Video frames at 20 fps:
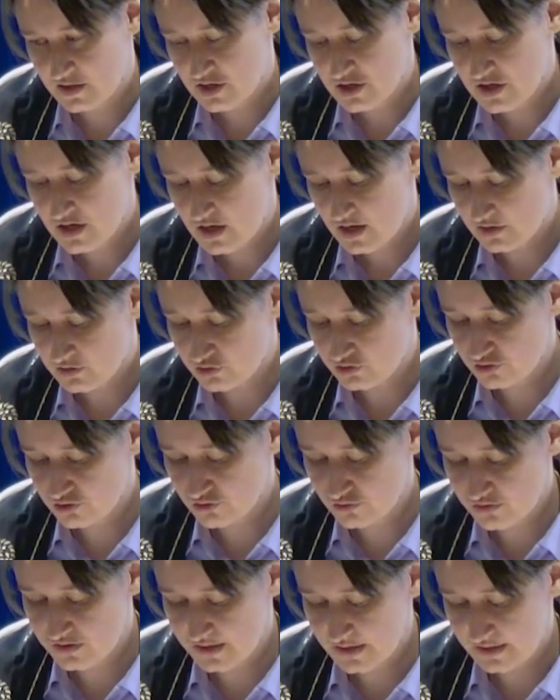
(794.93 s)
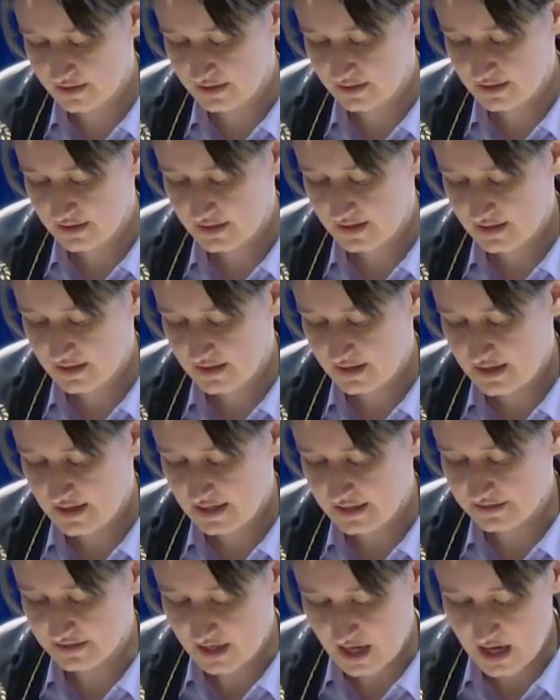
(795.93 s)
ensuring
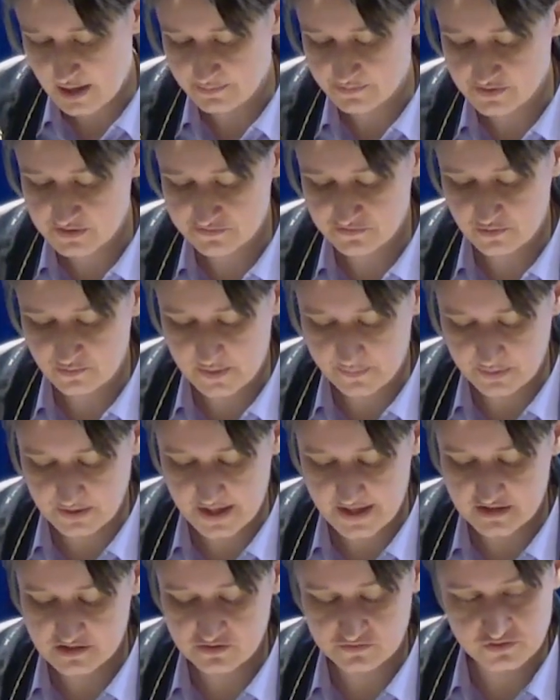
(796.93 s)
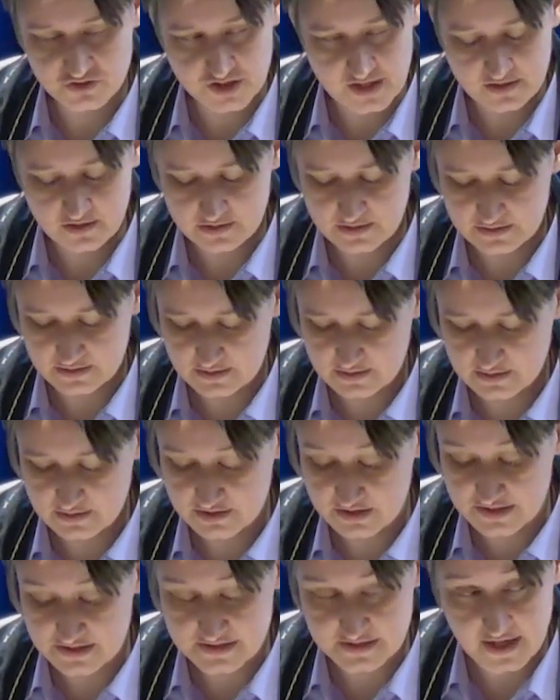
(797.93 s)
it comes from a place of genuine
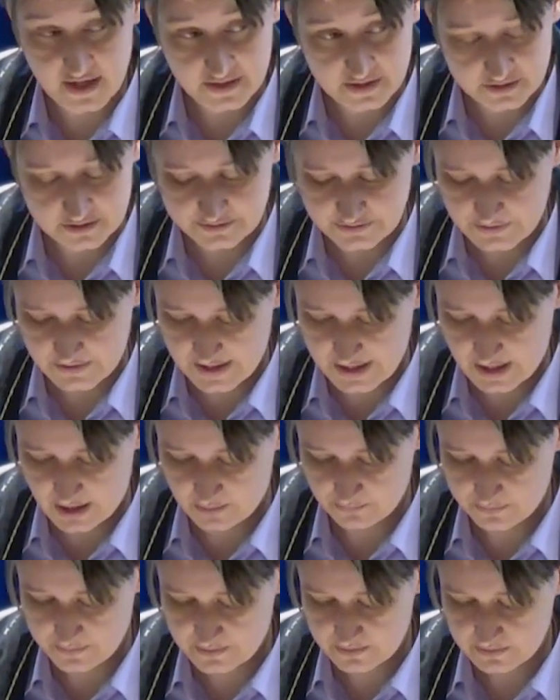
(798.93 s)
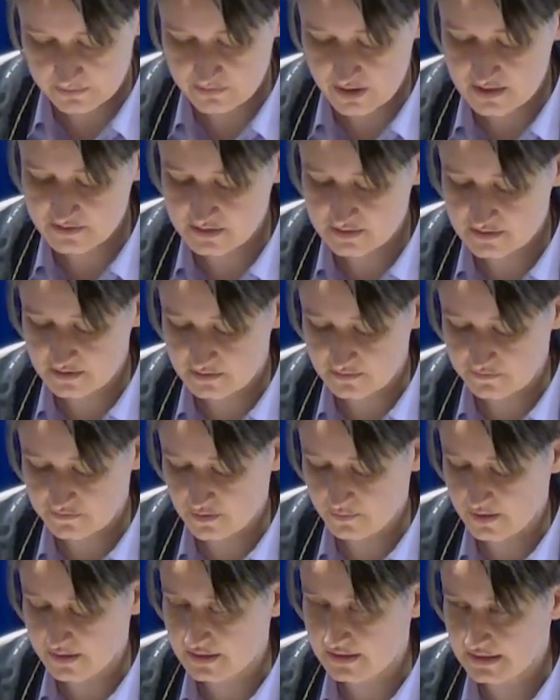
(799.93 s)
desire to help rather than
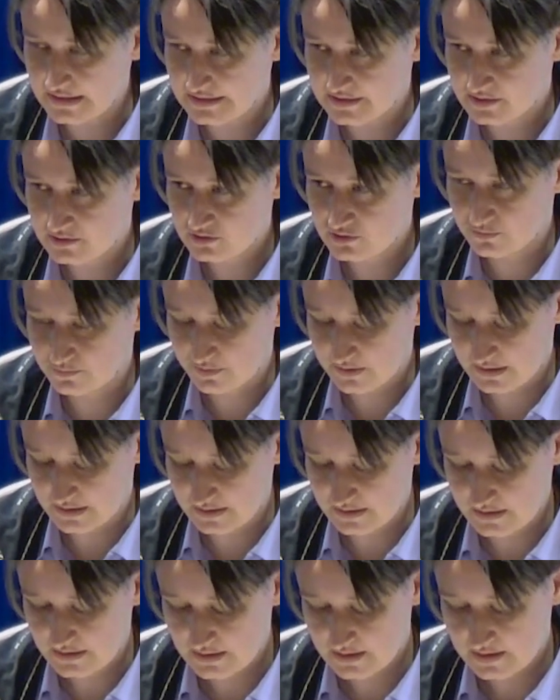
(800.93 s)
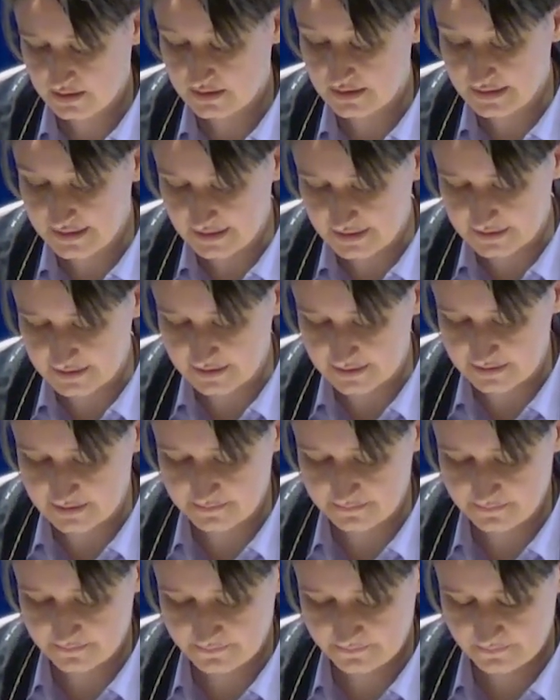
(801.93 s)
from a need to be needed.
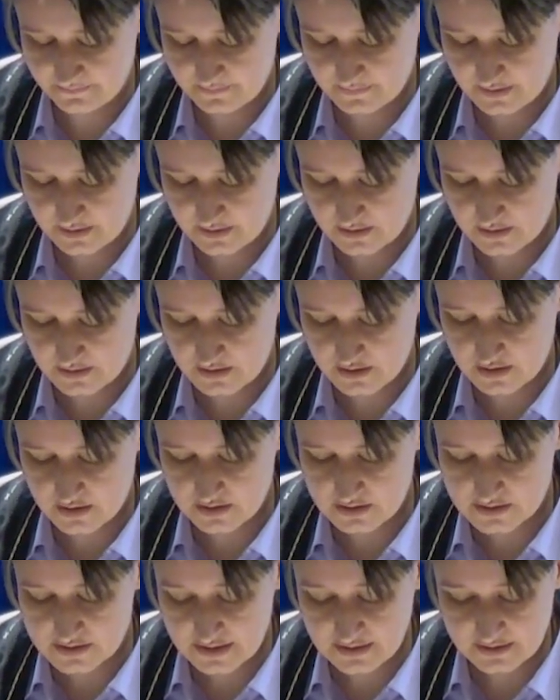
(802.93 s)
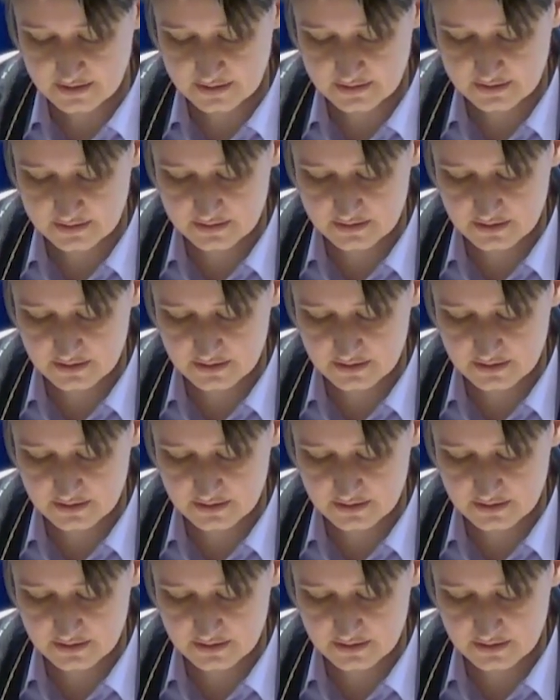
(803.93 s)
Second,